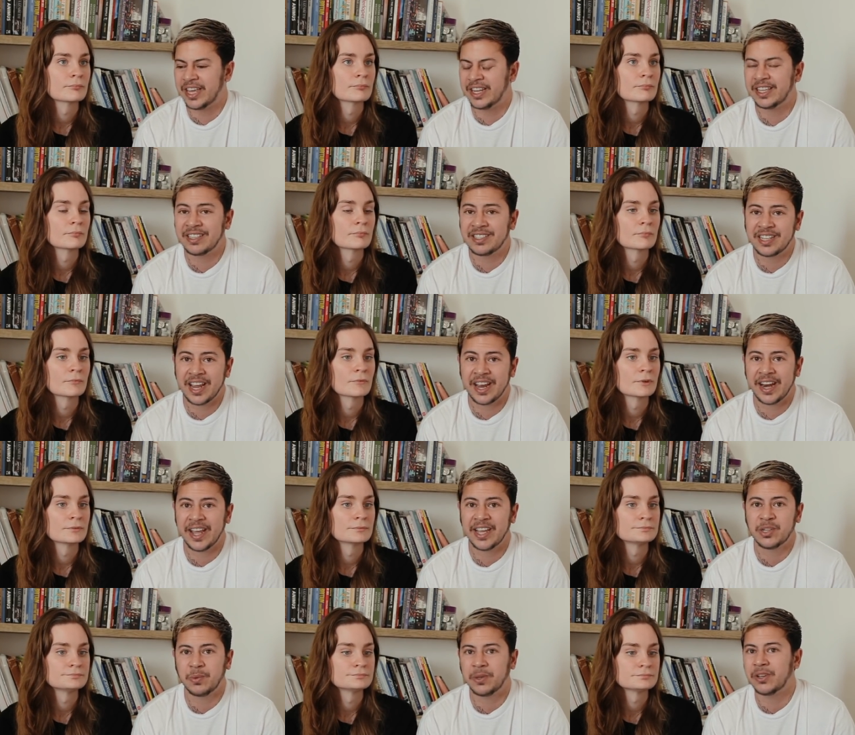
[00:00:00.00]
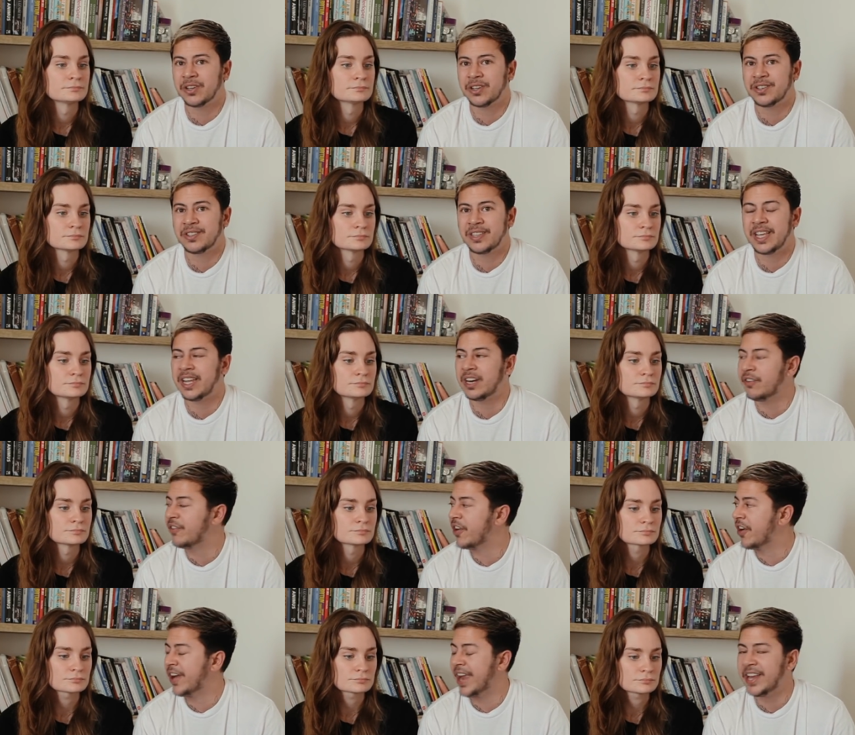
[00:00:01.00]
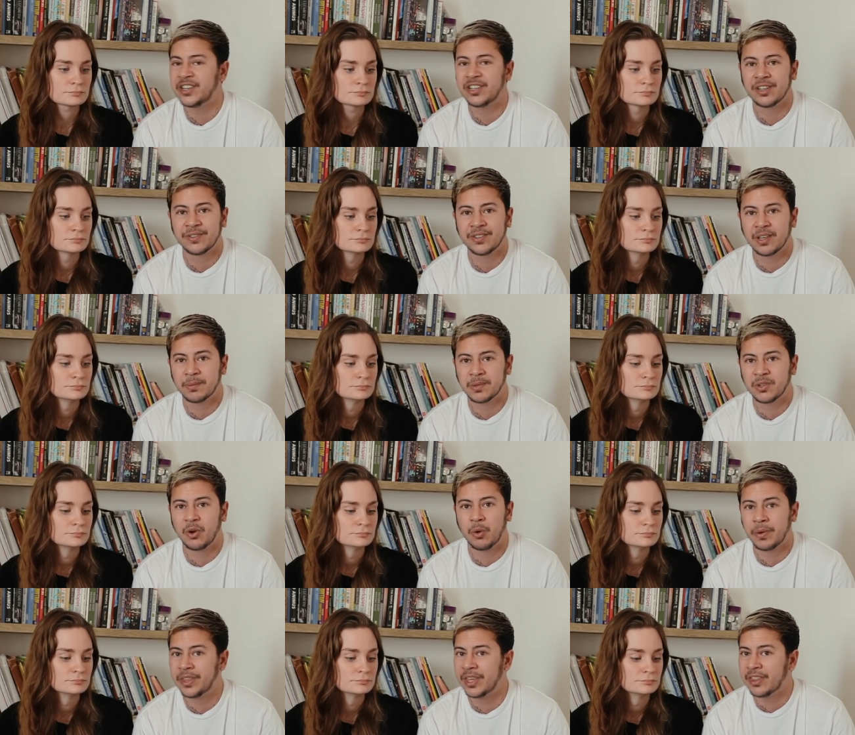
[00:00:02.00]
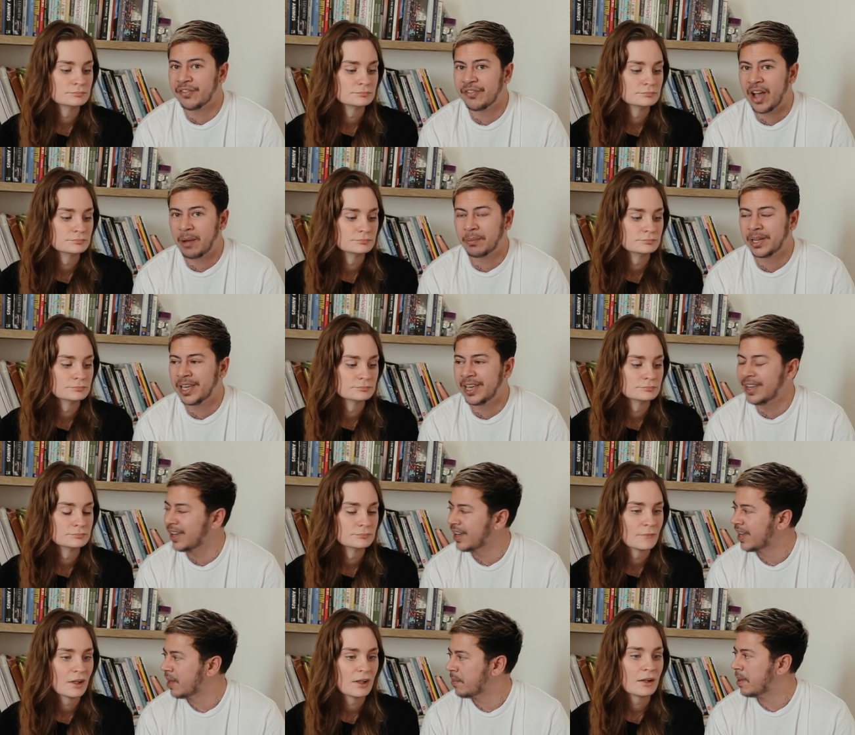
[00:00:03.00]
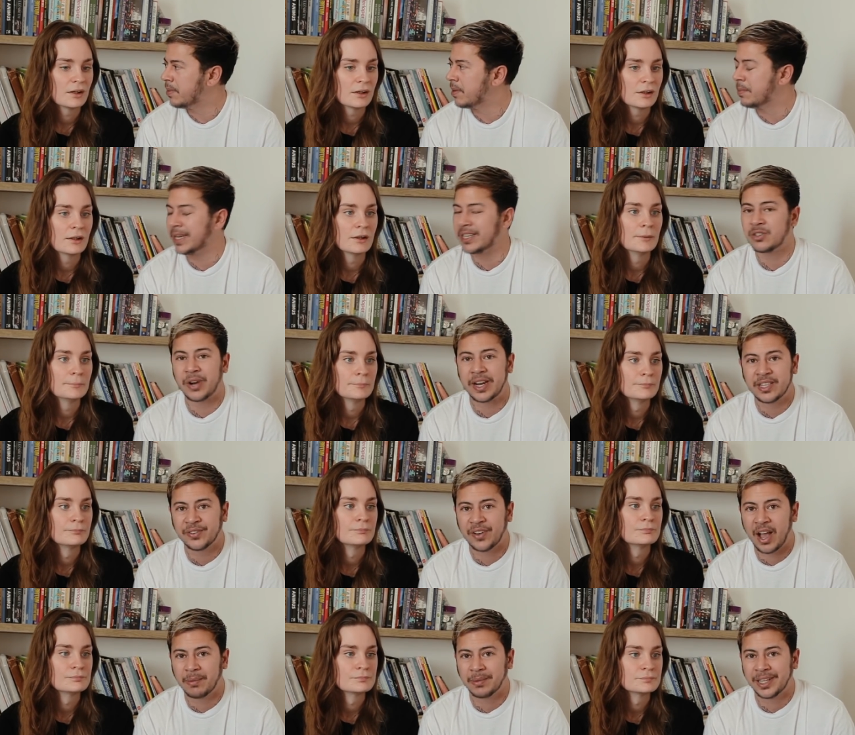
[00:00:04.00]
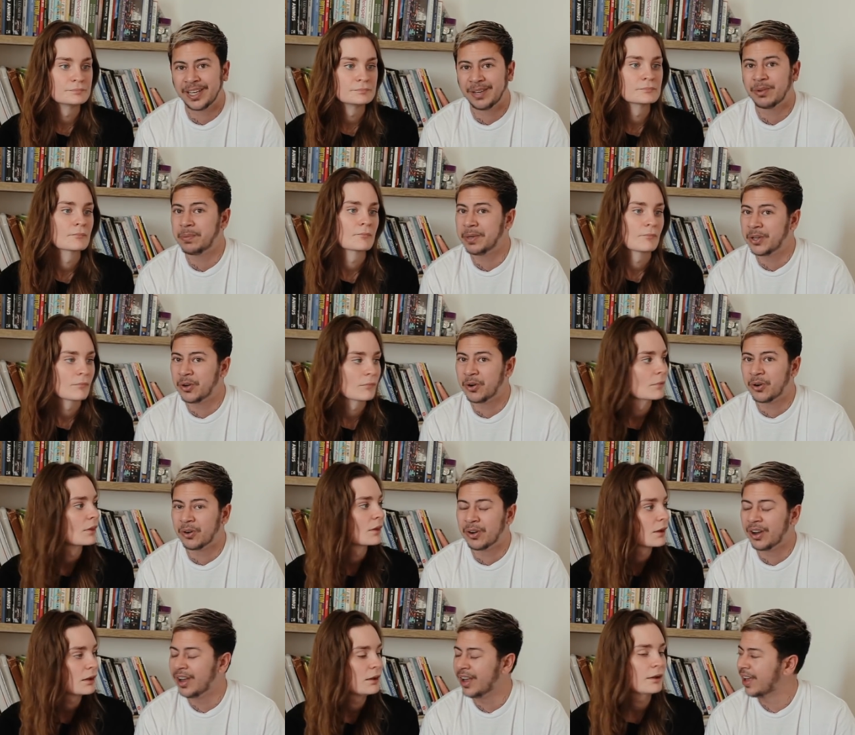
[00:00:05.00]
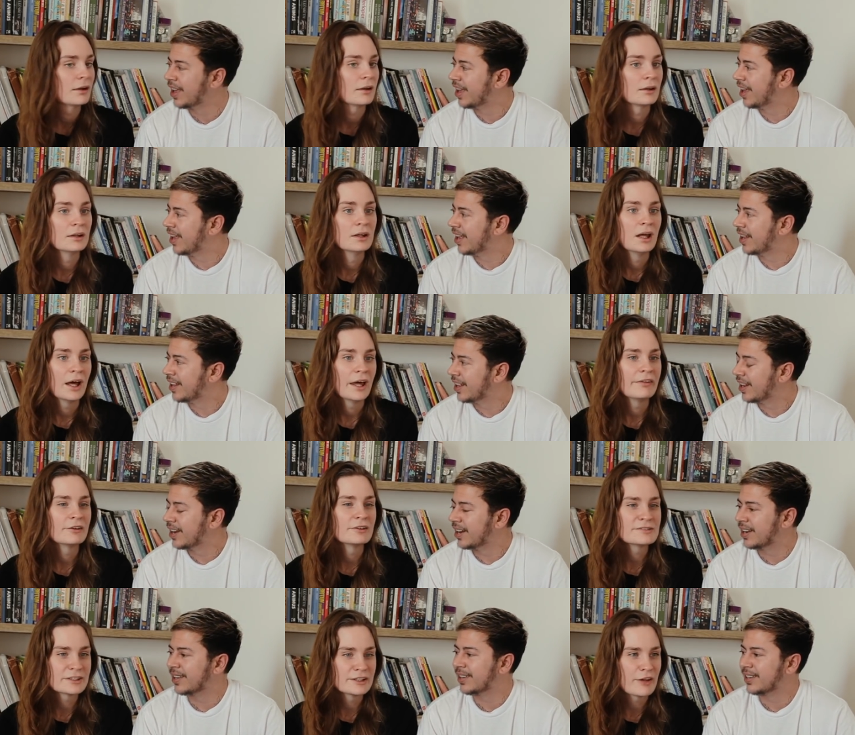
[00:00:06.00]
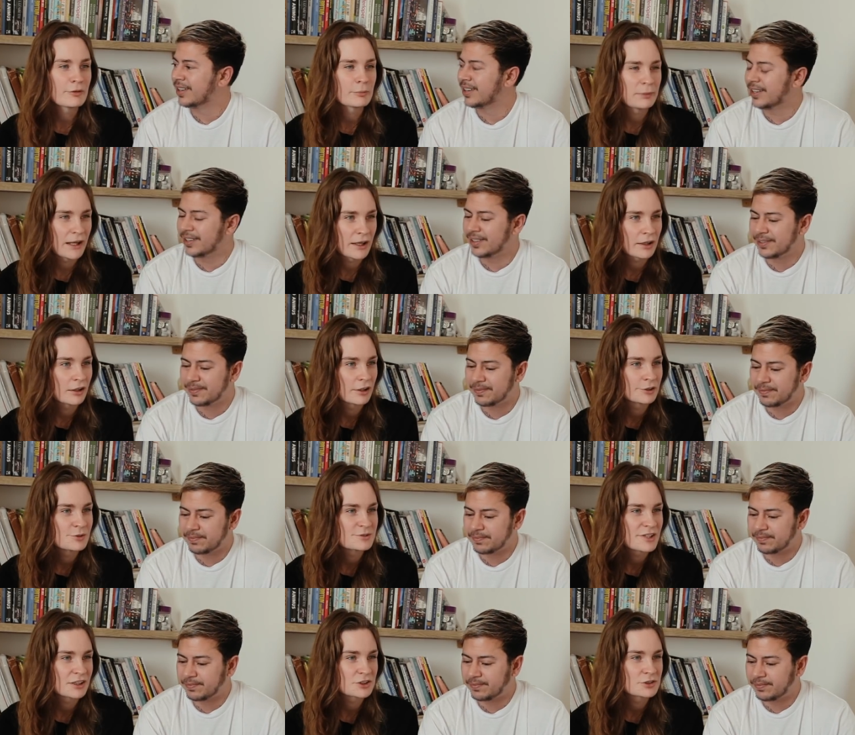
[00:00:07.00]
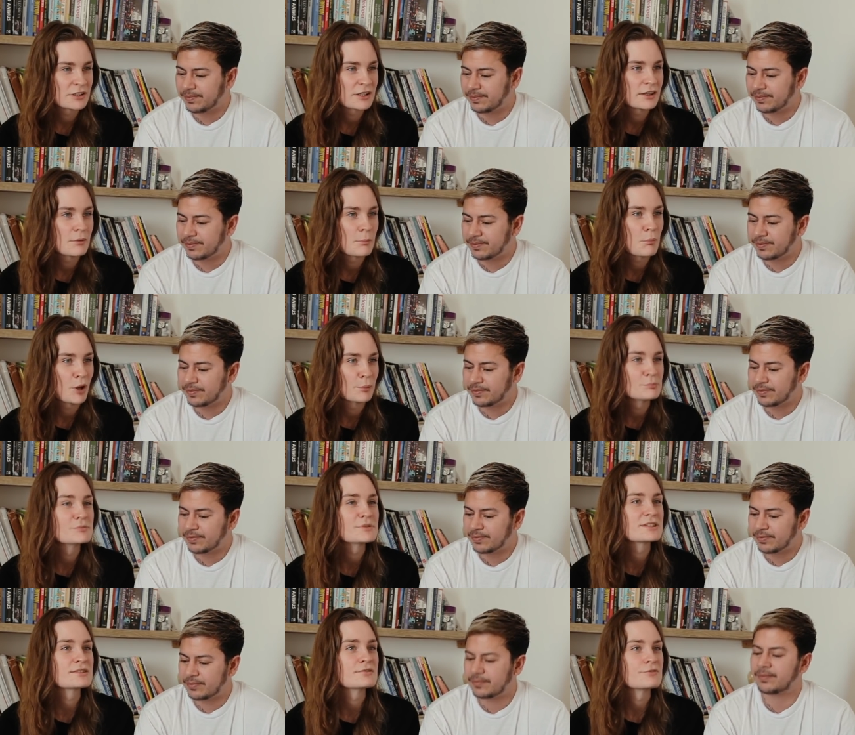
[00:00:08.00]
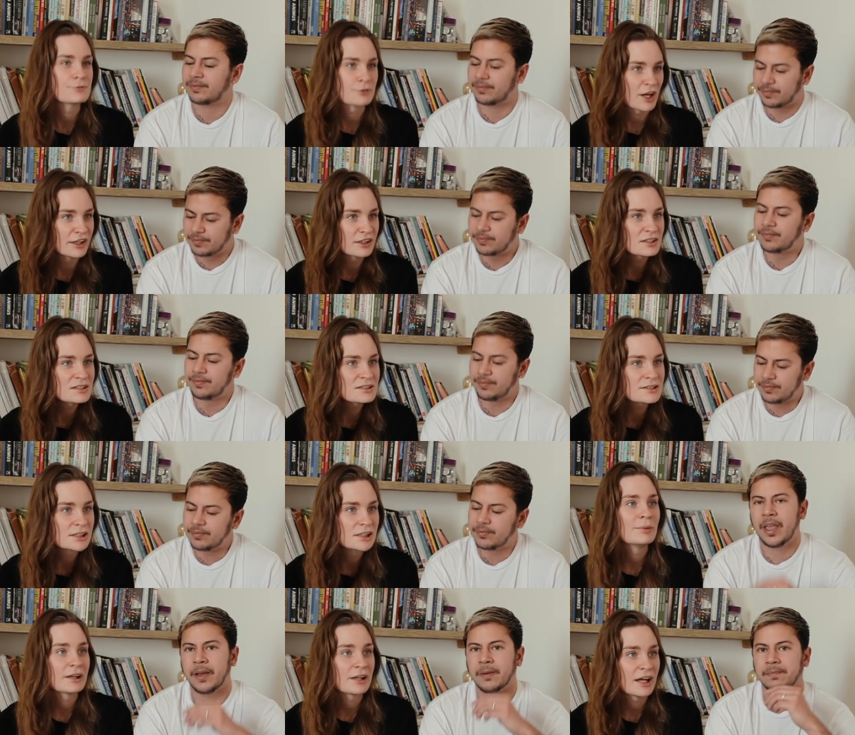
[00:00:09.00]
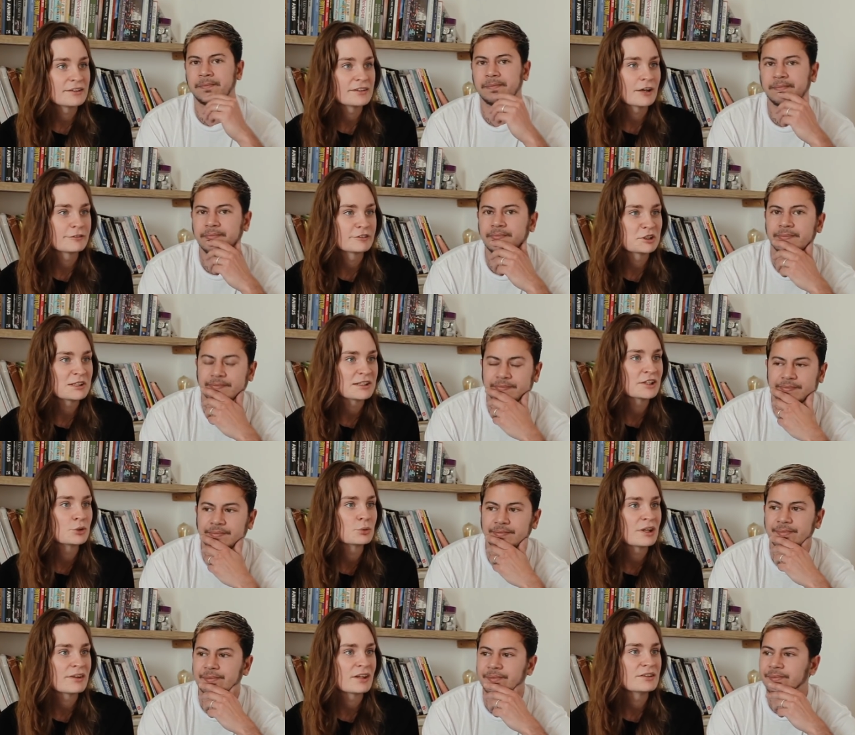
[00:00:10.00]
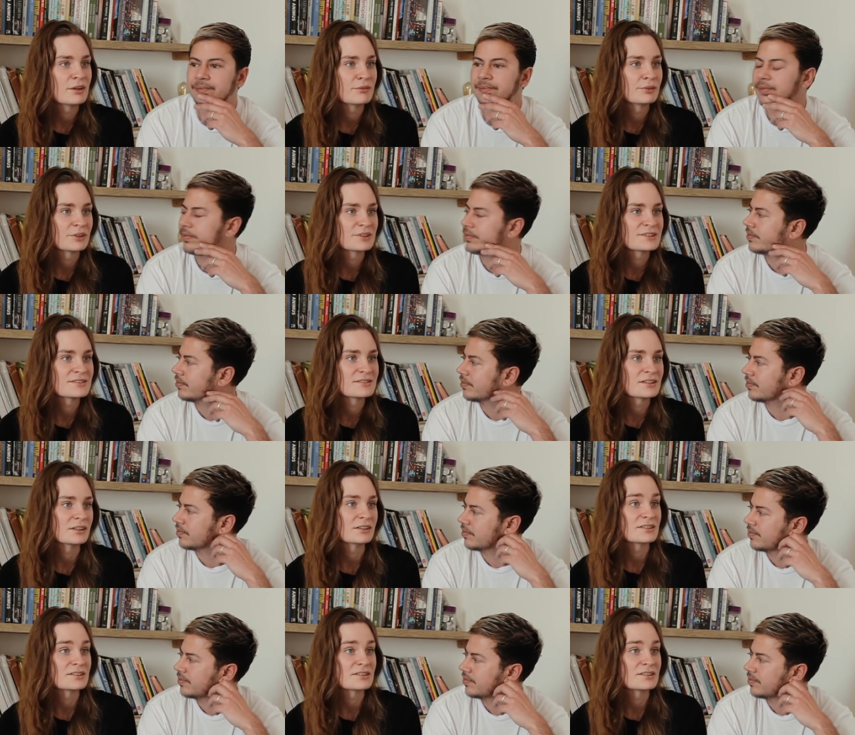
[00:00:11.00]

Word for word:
Speaker 1: in this day and age, we could have seen a variation of some sort within the family. Maybe a yeah. mixed race family would be cool.
Speaker 2: Yeah. And there is another black character who's actually the mum's friend. Yeah. But I definitely agree that diversity